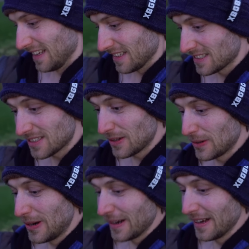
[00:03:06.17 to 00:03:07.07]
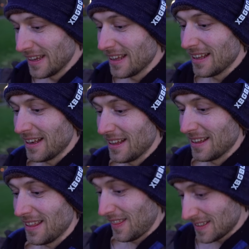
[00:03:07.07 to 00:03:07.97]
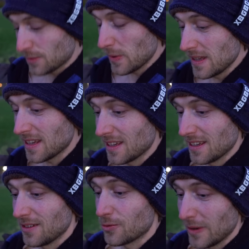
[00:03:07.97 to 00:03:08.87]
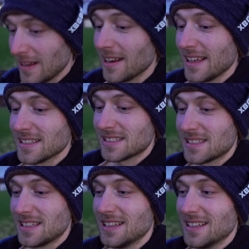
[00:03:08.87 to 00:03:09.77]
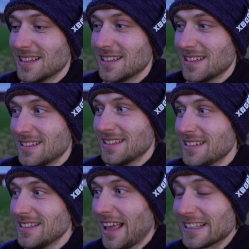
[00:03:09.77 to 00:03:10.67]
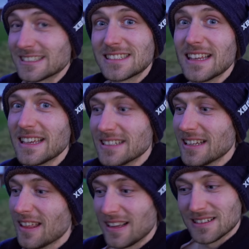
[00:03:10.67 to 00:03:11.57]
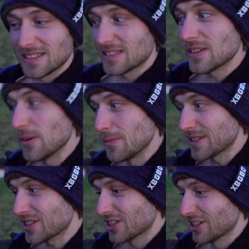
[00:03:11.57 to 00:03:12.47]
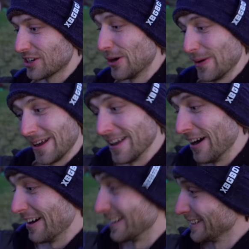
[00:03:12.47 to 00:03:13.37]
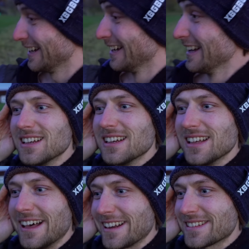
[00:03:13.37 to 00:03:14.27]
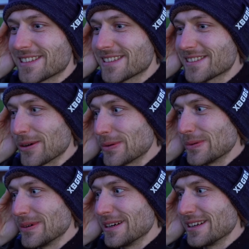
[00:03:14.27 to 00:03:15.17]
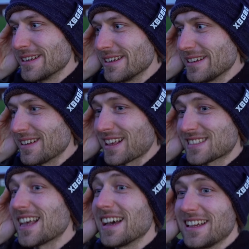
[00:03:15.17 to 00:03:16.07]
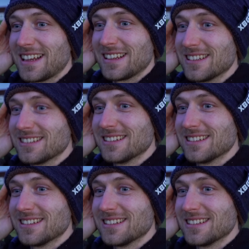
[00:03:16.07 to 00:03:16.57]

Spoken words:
So this week really is insane. It's so much going on and it's so exciting,